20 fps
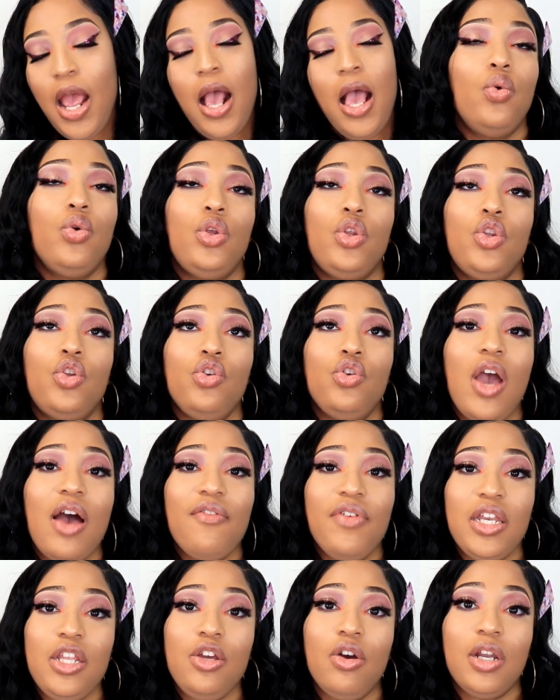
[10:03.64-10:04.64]
So, do you
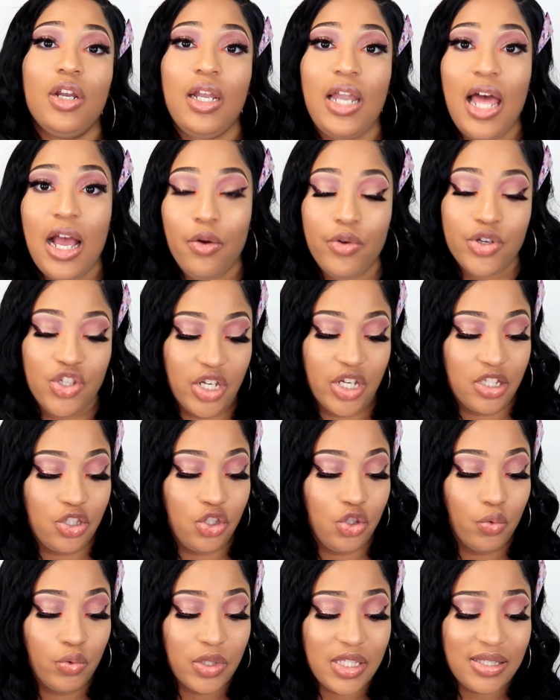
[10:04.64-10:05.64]
have any other
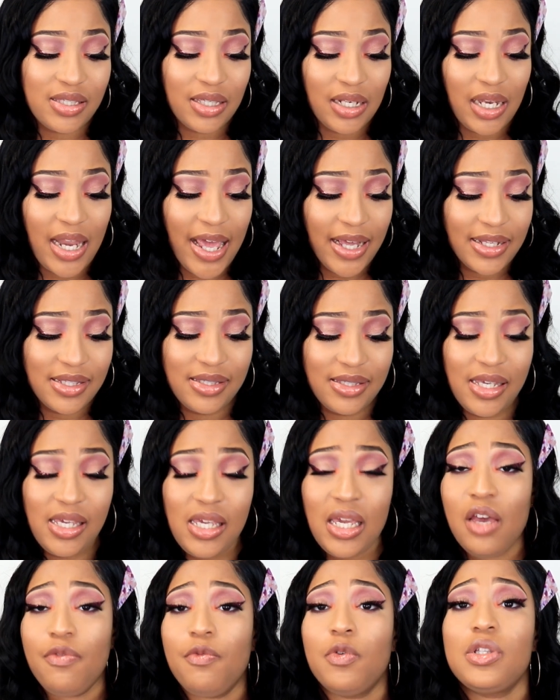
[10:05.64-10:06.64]
languages? You would select
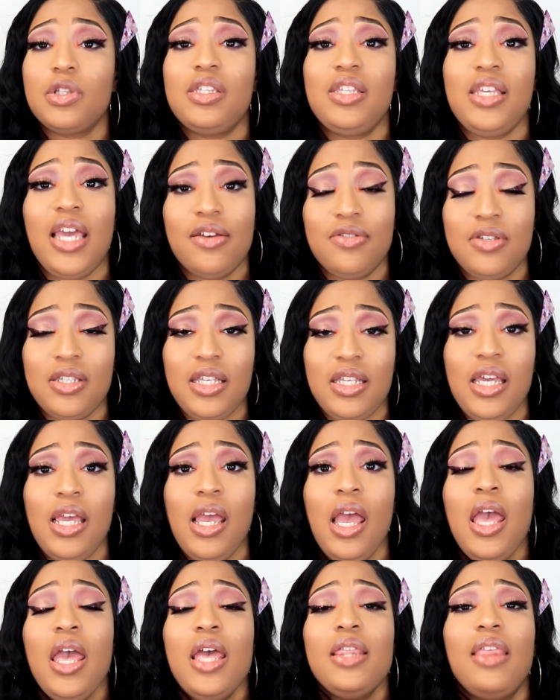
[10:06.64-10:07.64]
TEF or TFC.